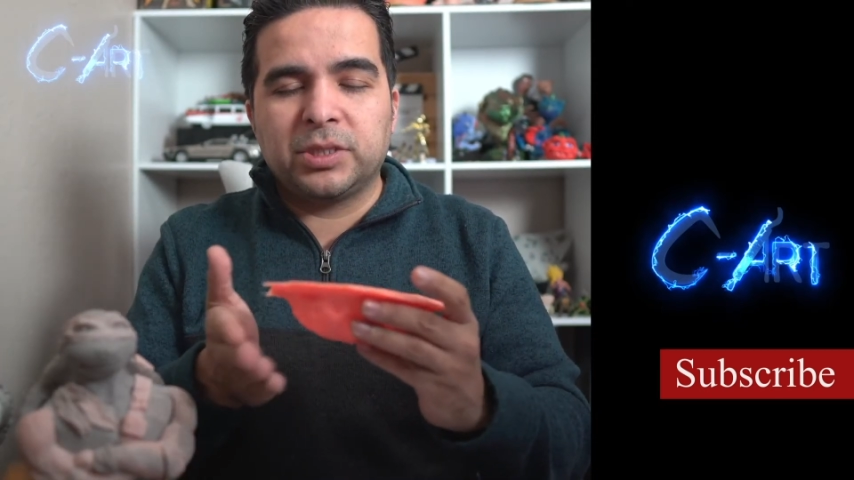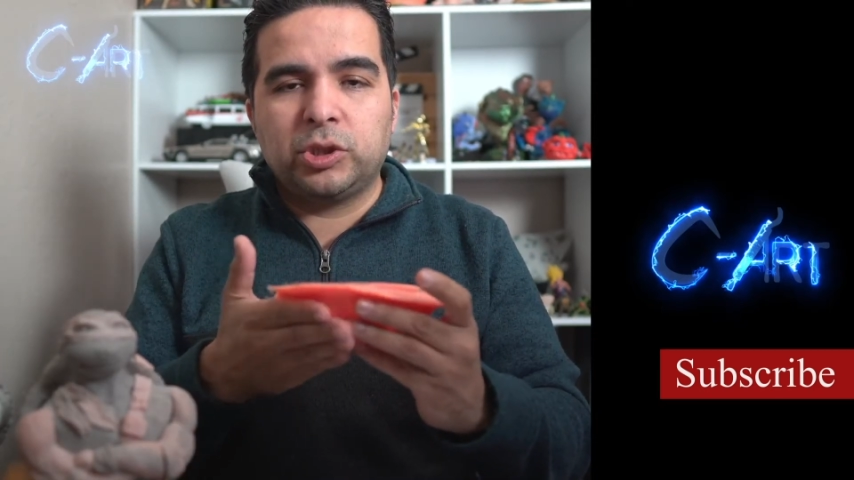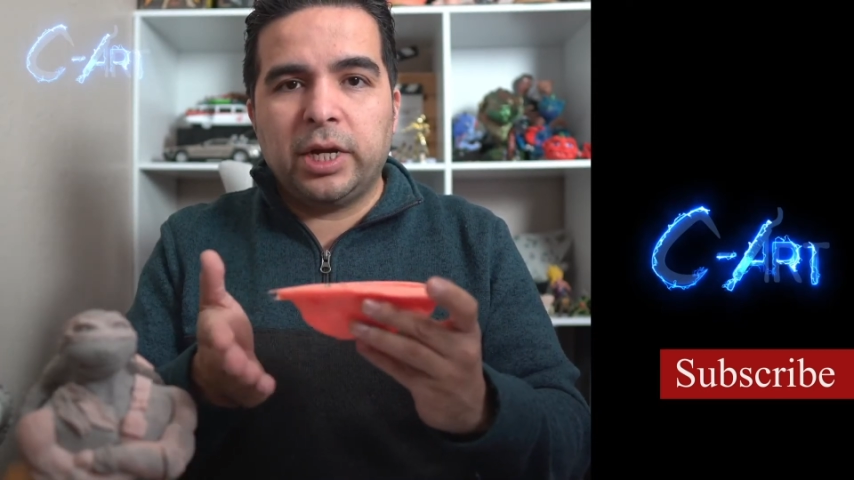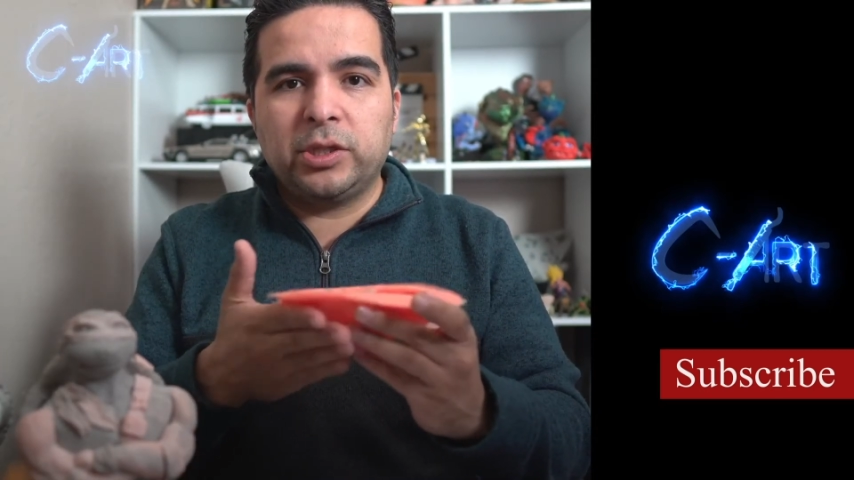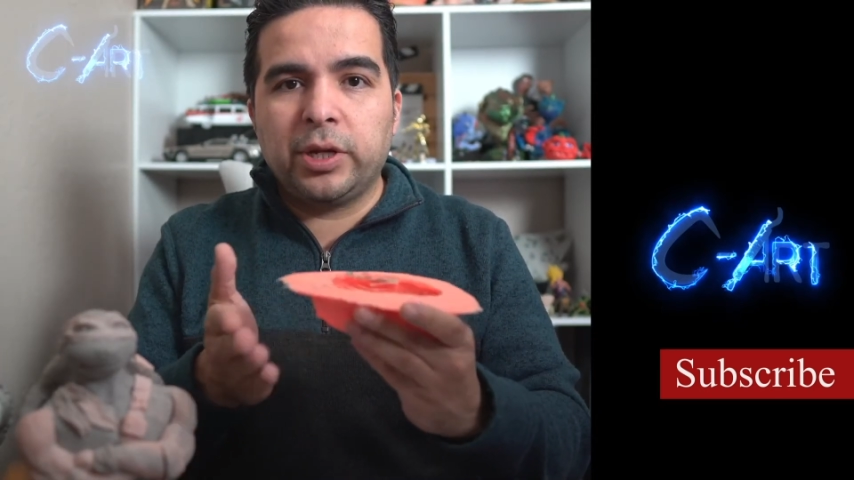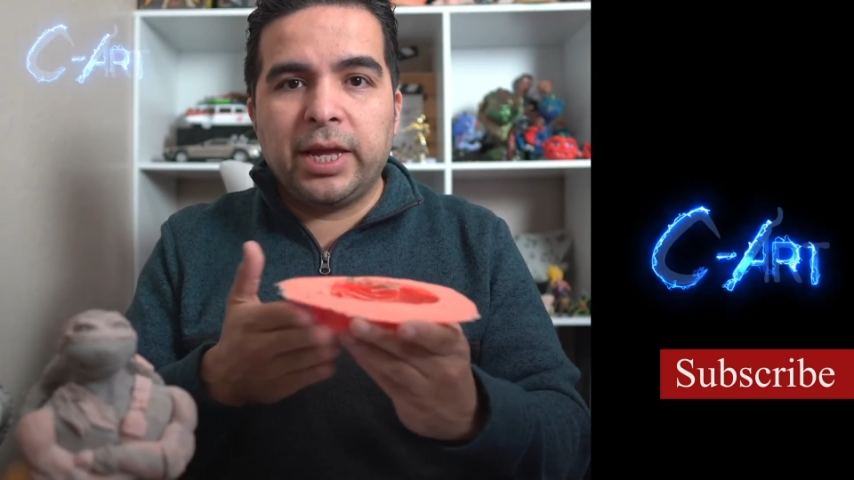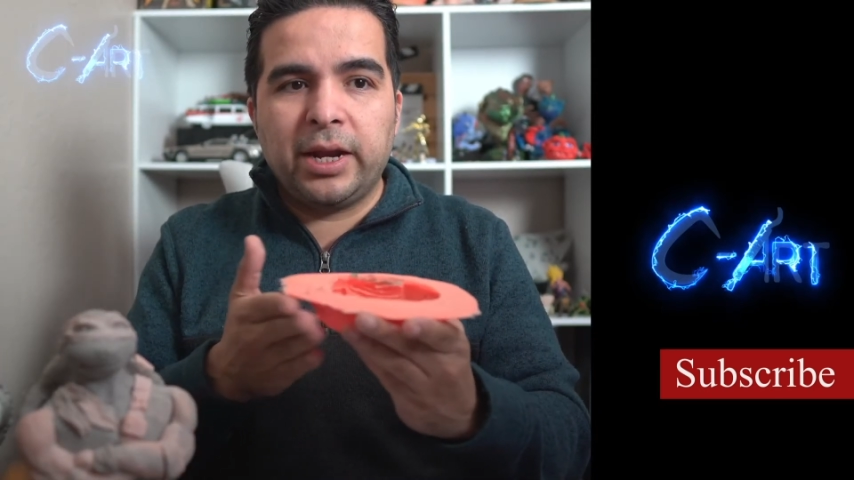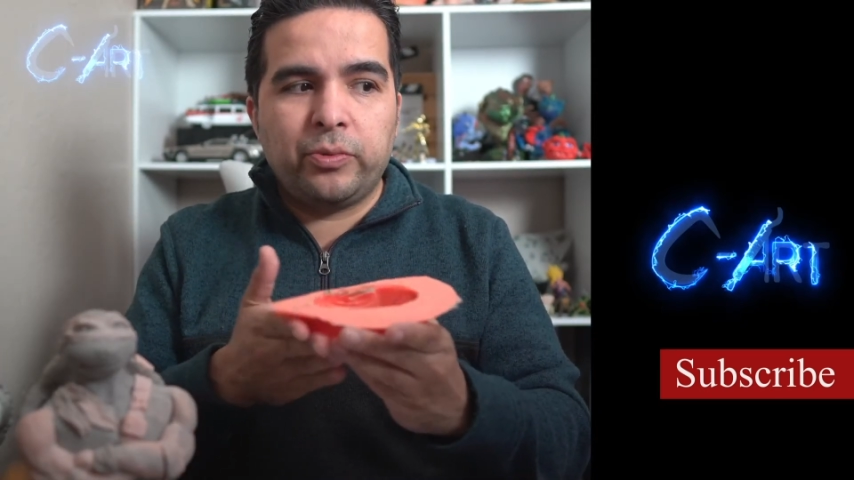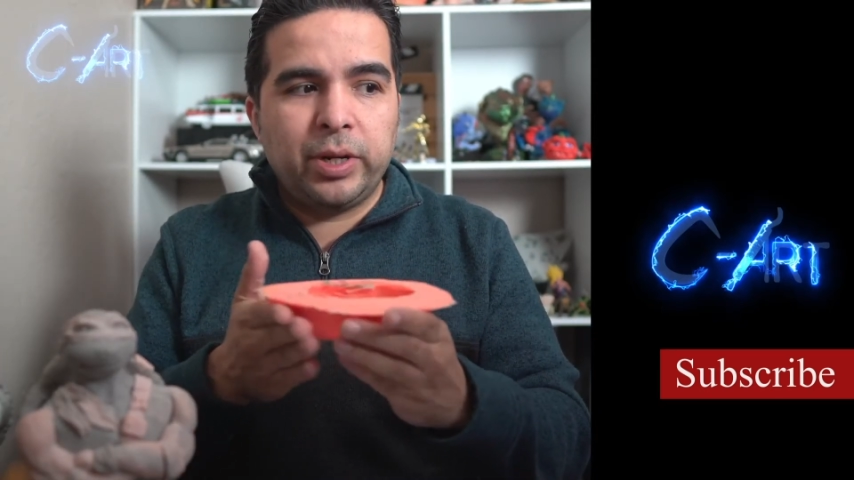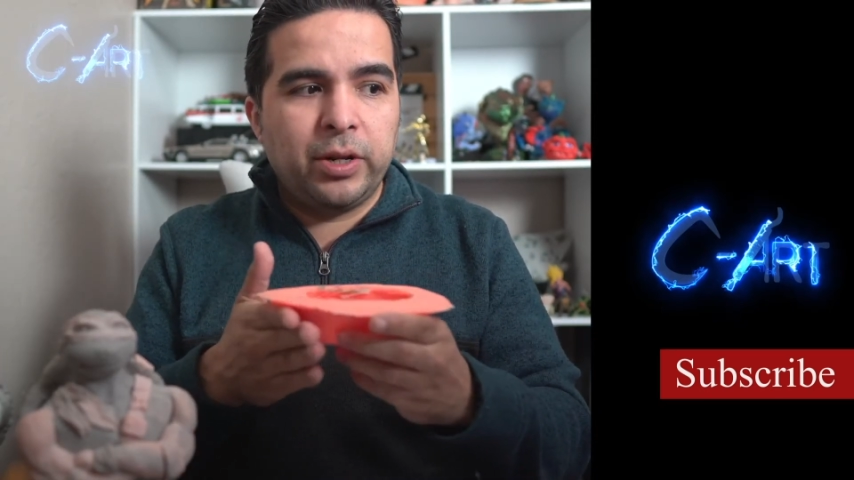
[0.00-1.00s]
try to
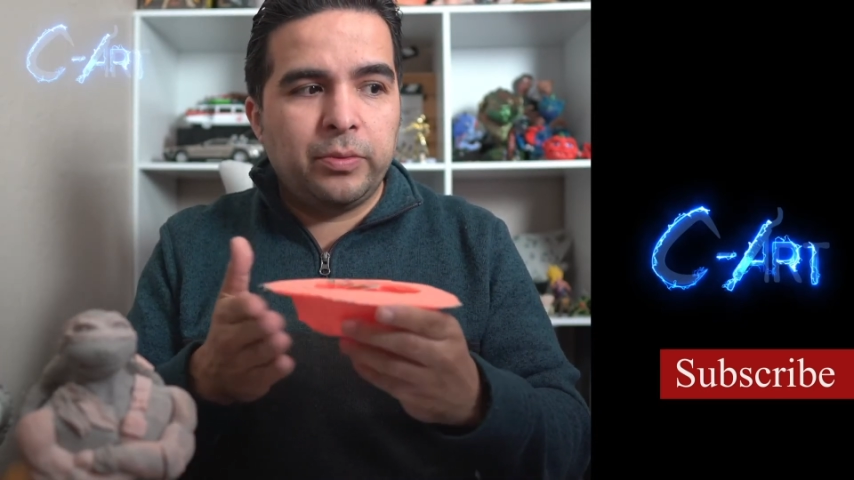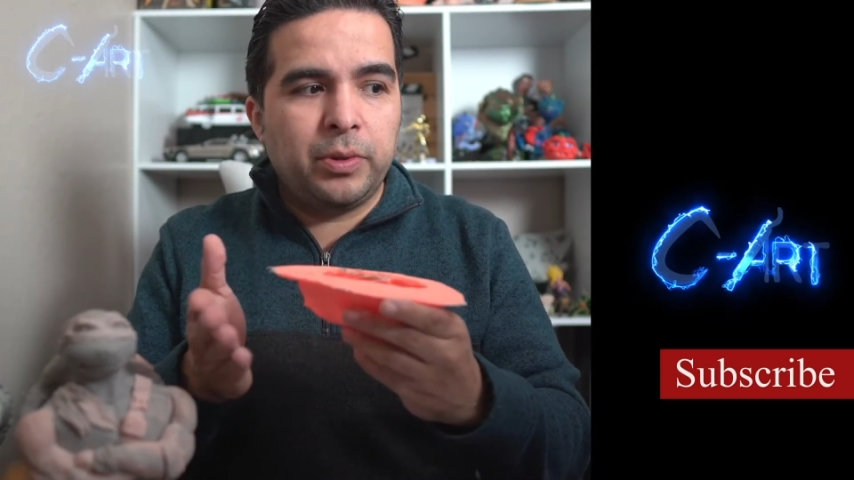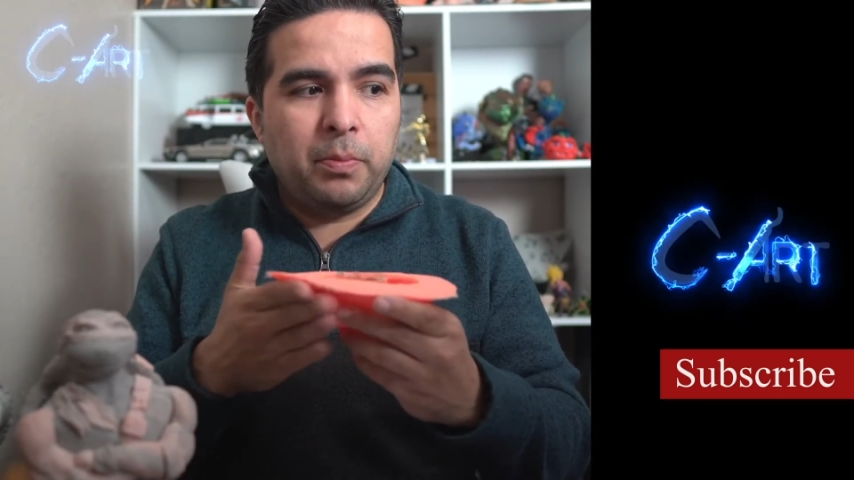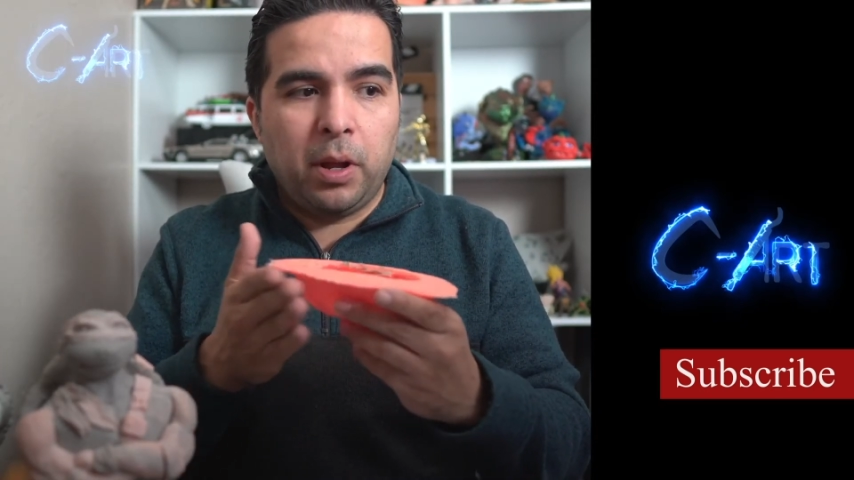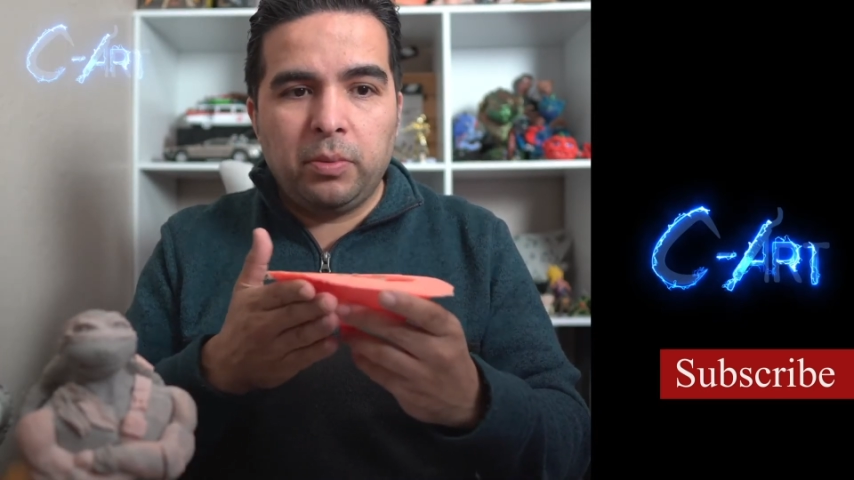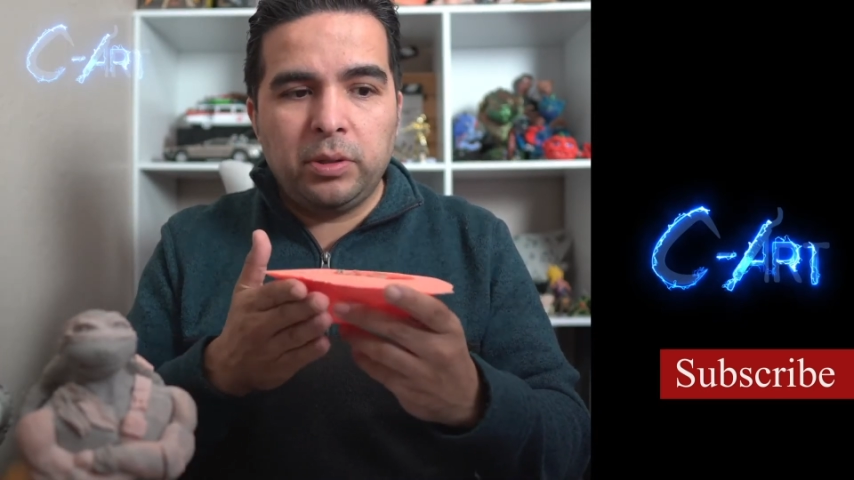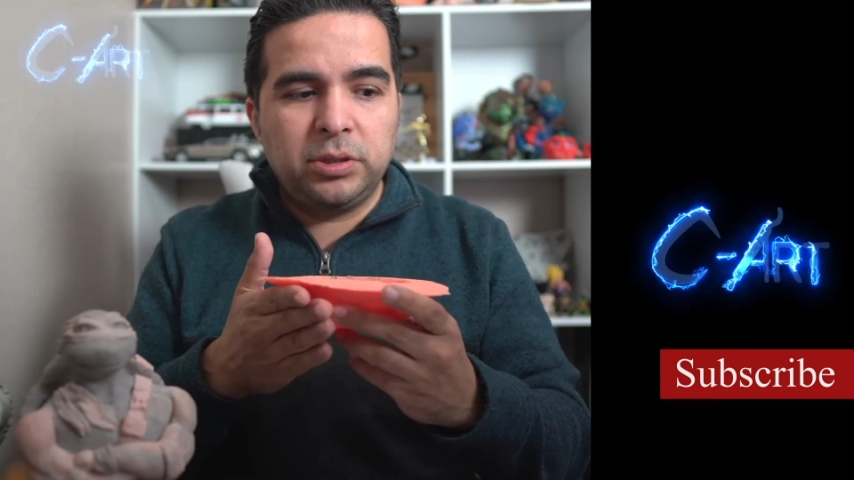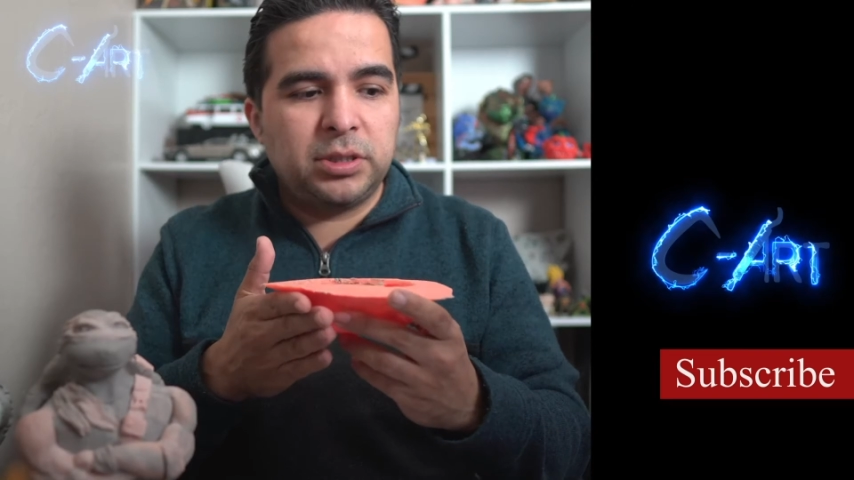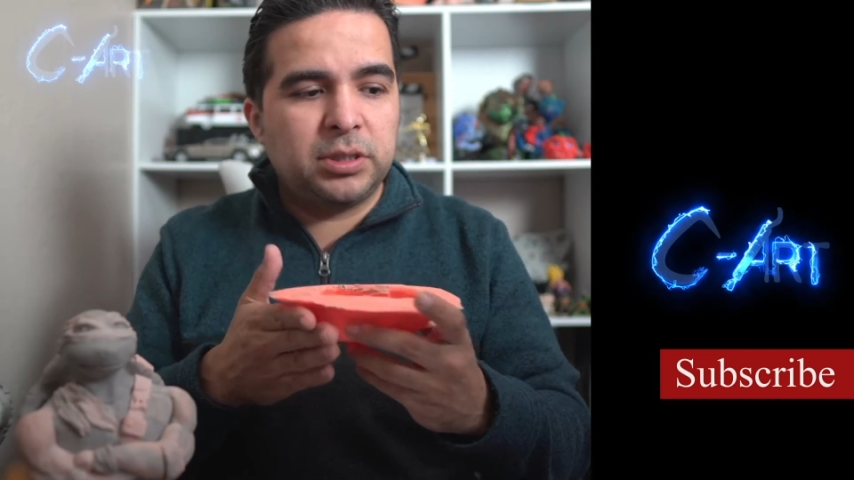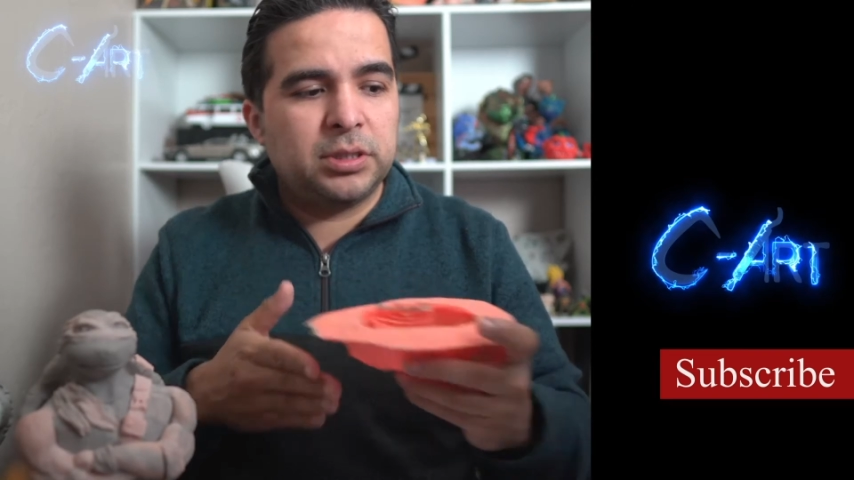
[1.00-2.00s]
get rid of the
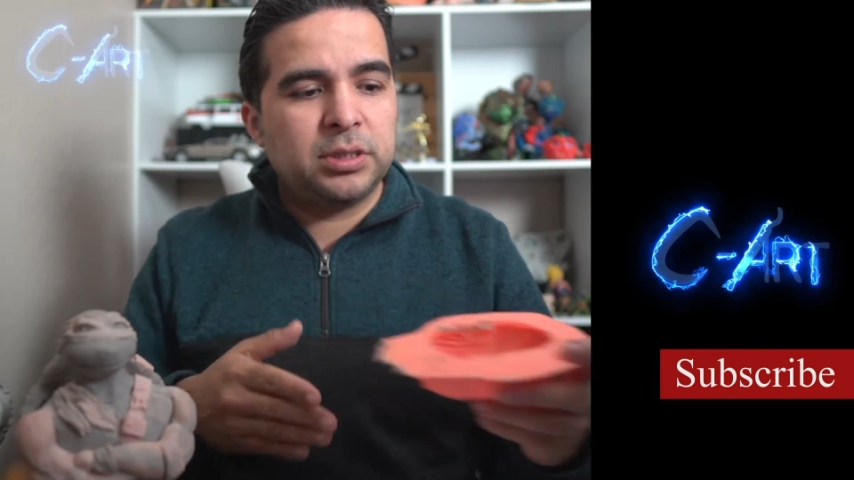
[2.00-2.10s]
bubbles,